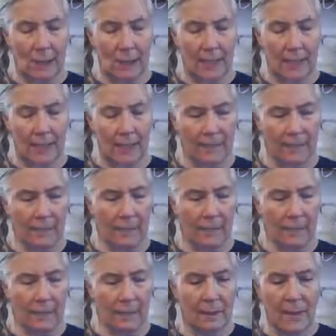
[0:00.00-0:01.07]
if I get sick,
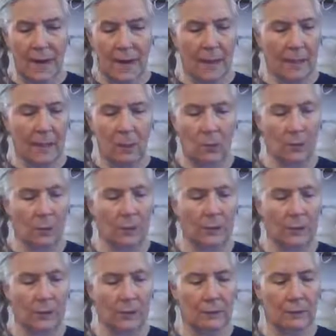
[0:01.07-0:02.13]
I go
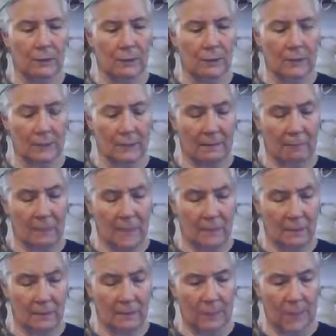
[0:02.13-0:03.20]
only to
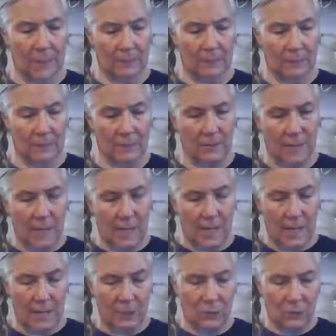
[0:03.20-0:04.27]
medical doctors.
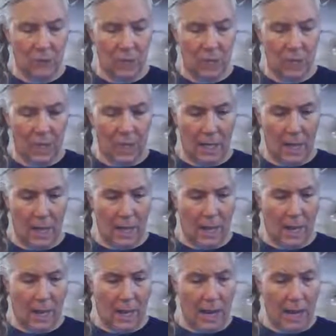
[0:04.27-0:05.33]
I
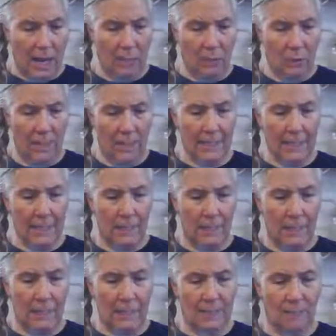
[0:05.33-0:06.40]
try to heal
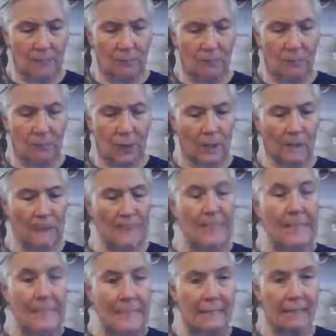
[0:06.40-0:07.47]
myself to avoid the
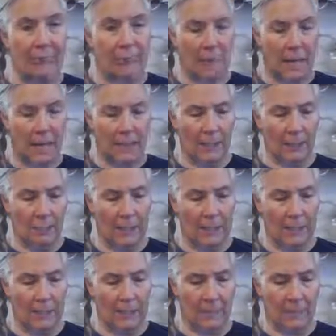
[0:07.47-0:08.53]
need for modern
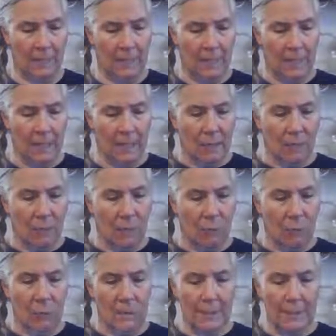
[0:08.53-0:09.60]
medicine. But
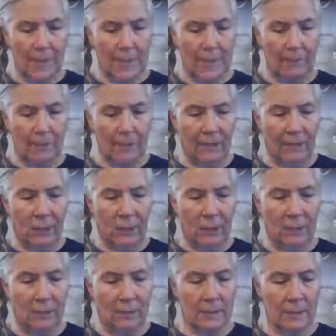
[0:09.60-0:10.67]
once I have an
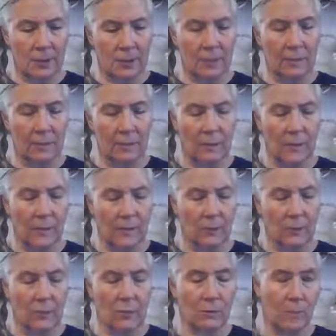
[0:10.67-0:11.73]
acute condition, I
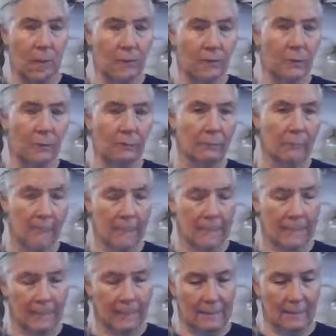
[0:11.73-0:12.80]
use modern
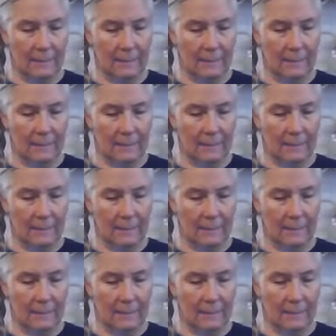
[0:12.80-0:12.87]
medicine.